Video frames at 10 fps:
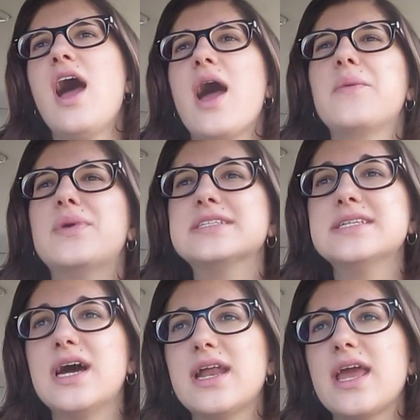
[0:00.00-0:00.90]
I was
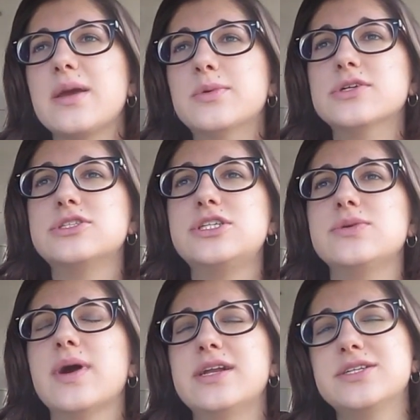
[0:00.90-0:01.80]
not able
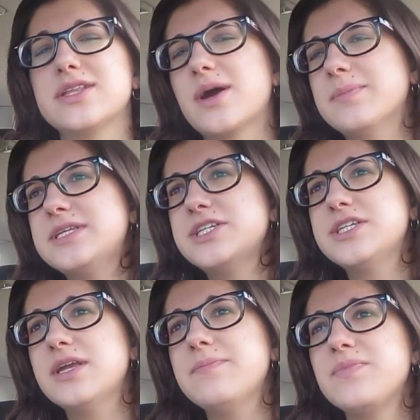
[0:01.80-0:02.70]
to enter the
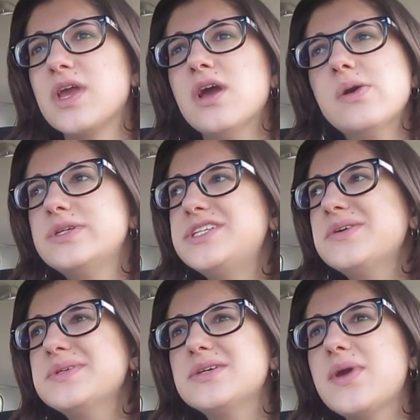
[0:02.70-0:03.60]
competition, which you
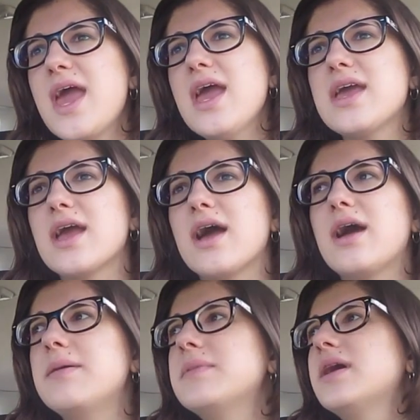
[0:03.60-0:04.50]
know is okay.
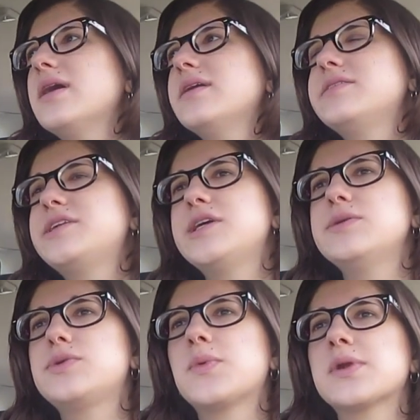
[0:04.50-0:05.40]
I'm not
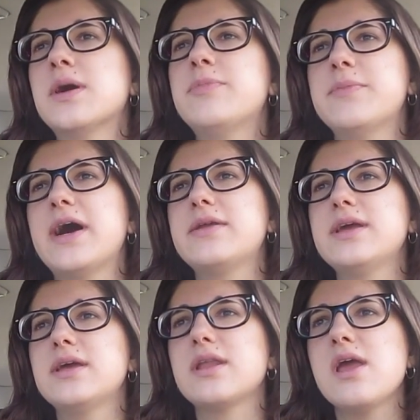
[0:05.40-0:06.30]
too torn up about
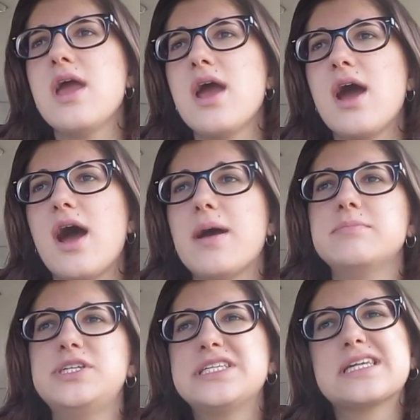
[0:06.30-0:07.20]
it.
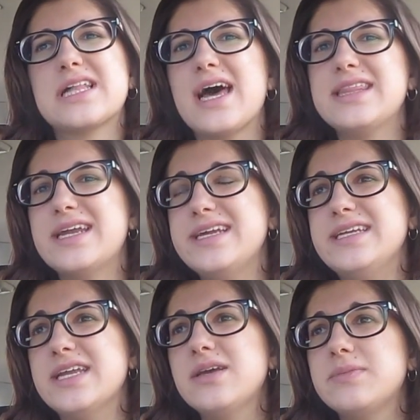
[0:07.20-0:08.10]
I'm just glad that I
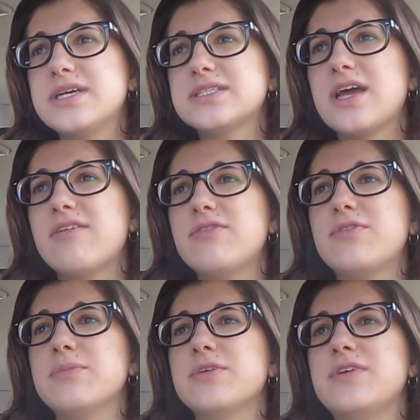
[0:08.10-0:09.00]
did it, because I haven't
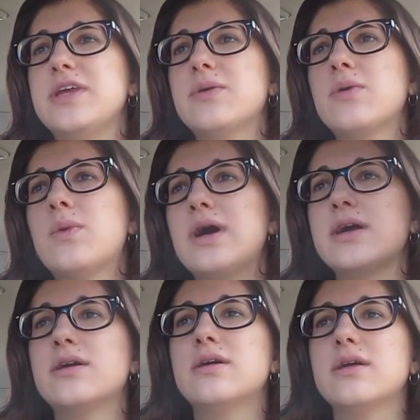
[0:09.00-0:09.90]
filmed a video in a
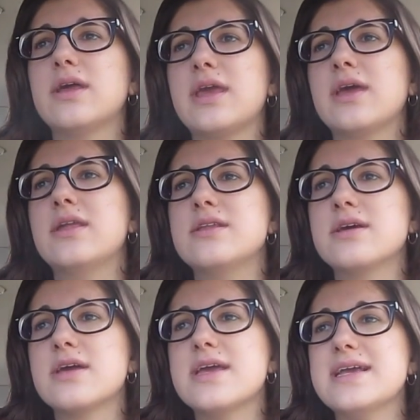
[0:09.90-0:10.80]
while, and
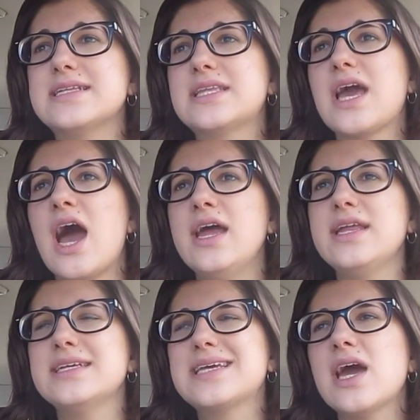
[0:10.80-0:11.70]
it kind
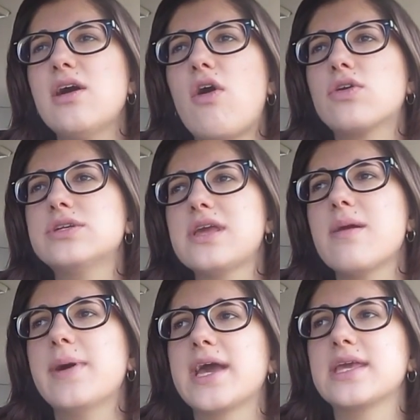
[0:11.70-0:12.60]
of it's kind of hard to
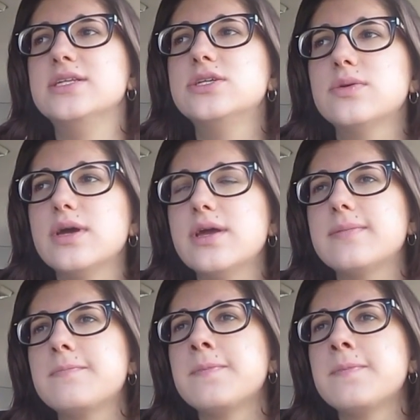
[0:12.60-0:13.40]
get back into it